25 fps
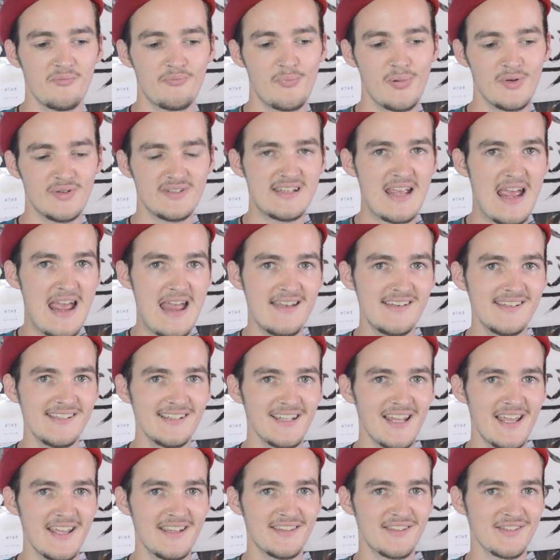pretend to
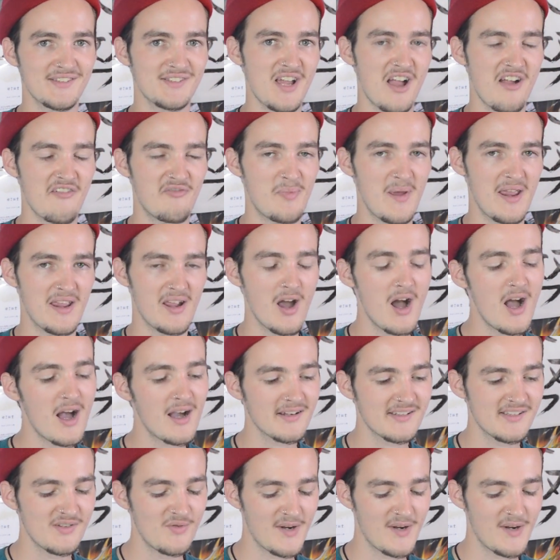like the SoftBank Hawks.